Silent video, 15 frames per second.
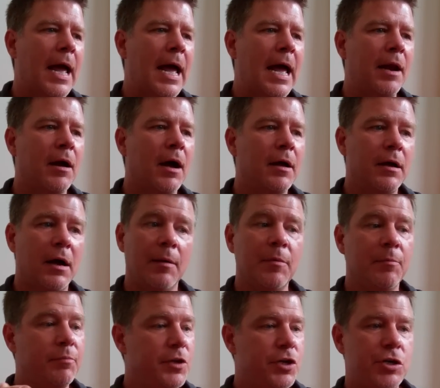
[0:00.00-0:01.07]
And I'm
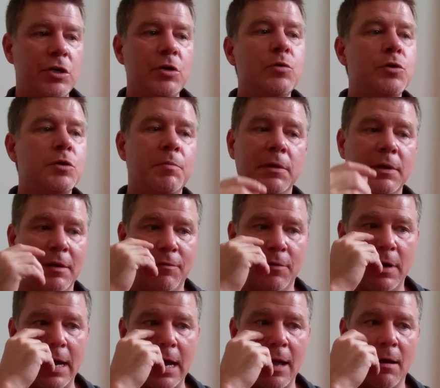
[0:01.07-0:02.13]
a huge believer
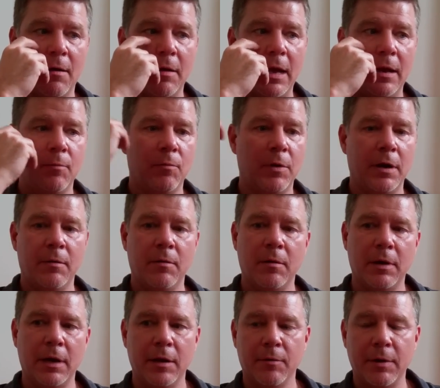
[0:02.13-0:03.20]
now, and when
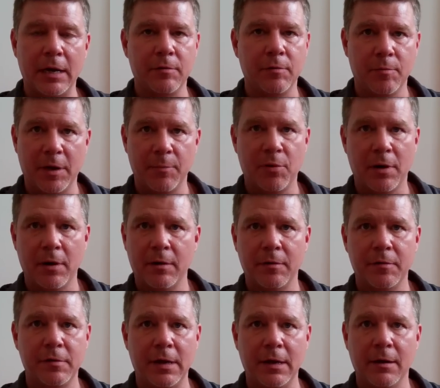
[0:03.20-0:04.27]
I interact with my
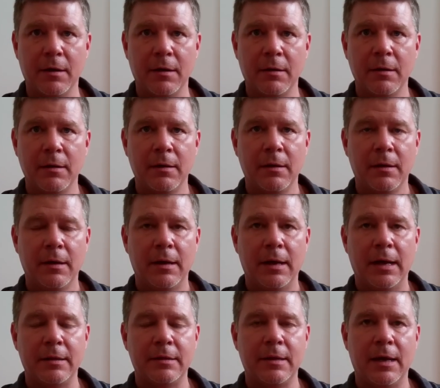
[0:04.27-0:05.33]
partners here
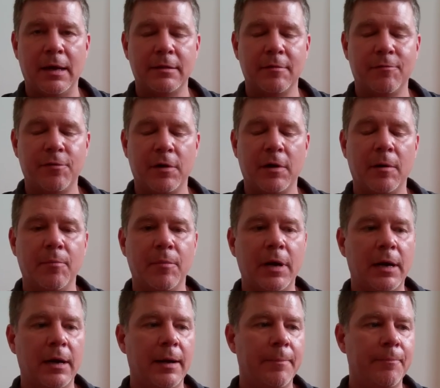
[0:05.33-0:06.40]
at the firm,
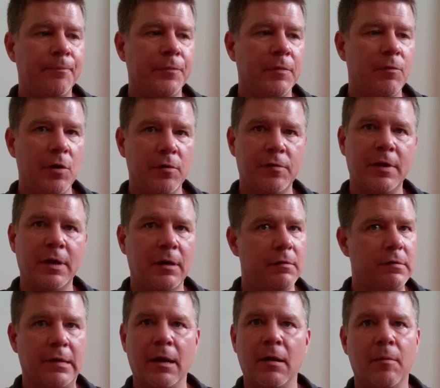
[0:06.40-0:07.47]
you're sick, you
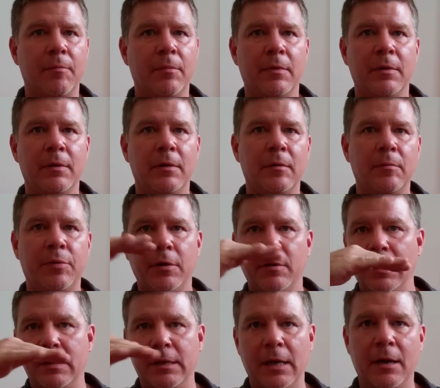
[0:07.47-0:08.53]
stay home,
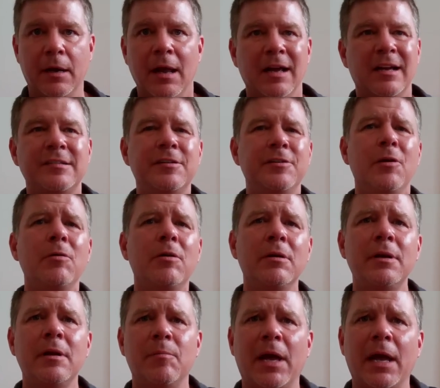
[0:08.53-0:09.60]
period, the end. Because you're no
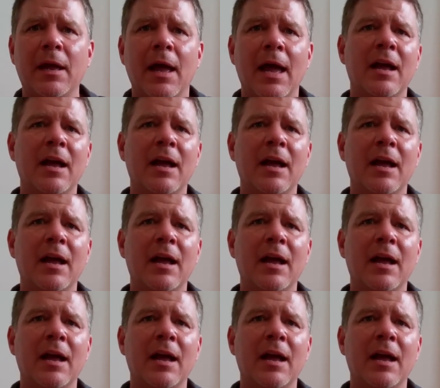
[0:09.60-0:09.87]
good to me.